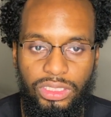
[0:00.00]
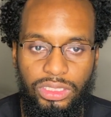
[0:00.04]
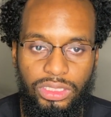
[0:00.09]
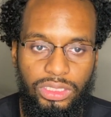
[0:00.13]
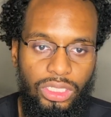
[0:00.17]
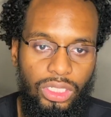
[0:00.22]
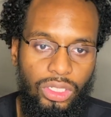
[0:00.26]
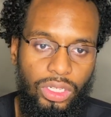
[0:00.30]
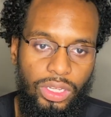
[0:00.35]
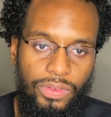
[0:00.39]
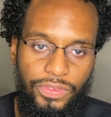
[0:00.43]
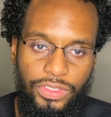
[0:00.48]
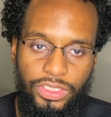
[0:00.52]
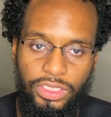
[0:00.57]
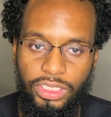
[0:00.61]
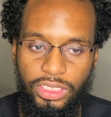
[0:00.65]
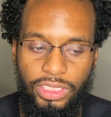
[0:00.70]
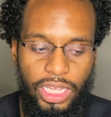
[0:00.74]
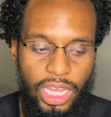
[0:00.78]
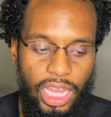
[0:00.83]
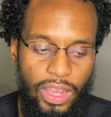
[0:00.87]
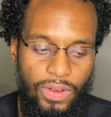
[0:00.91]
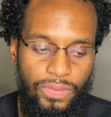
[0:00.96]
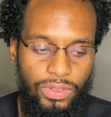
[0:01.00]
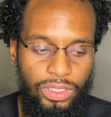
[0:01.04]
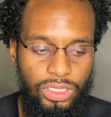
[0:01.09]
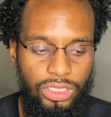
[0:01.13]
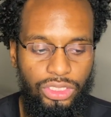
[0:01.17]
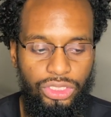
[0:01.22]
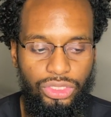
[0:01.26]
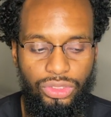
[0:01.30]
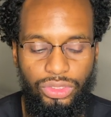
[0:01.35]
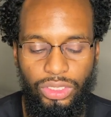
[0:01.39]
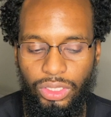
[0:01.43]
So if you've seen the Alva,
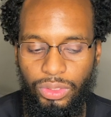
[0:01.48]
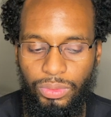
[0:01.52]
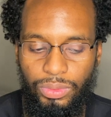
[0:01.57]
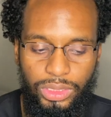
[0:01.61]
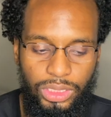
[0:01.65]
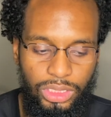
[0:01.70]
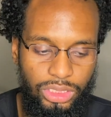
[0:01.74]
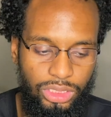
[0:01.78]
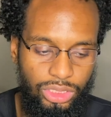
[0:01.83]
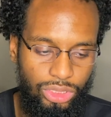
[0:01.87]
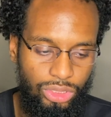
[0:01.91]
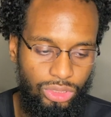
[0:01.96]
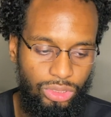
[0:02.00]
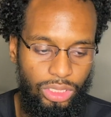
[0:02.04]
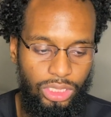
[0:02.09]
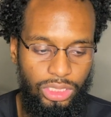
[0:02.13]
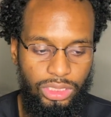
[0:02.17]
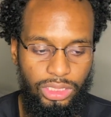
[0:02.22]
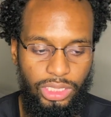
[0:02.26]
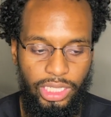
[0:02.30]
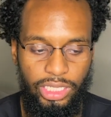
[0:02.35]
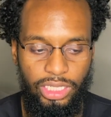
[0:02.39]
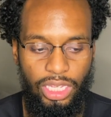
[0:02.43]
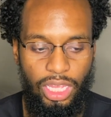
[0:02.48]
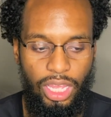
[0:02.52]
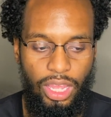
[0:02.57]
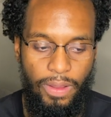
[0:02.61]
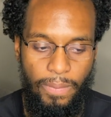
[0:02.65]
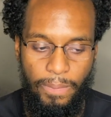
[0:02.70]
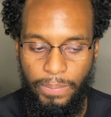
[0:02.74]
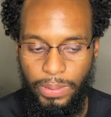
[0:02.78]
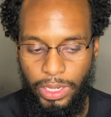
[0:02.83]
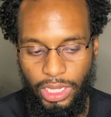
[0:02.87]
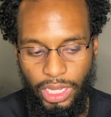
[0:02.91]
you know what this shoe looks like,
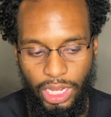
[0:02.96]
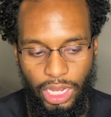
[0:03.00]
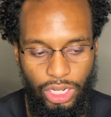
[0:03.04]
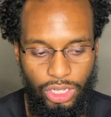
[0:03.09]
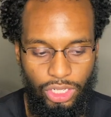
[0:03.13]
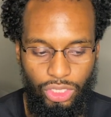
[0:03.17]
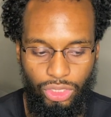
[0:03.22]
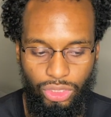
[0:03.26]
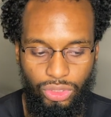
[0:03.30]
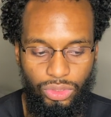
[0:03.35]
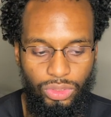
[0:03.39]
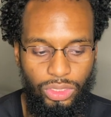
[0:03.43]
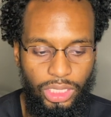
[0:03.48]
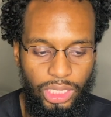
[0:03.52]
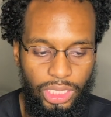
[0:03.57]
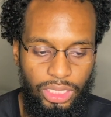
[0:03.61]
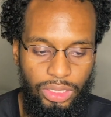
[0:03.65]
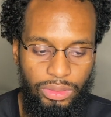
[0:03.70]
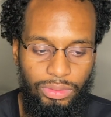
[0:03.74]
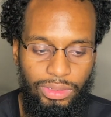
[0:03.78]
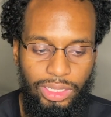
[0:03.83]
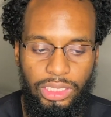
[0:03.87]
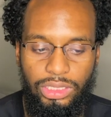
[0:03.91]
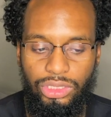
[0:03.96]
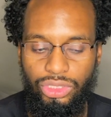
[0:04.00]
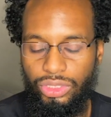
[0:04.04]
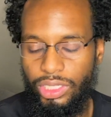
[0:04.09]
but I'll go through it anyways.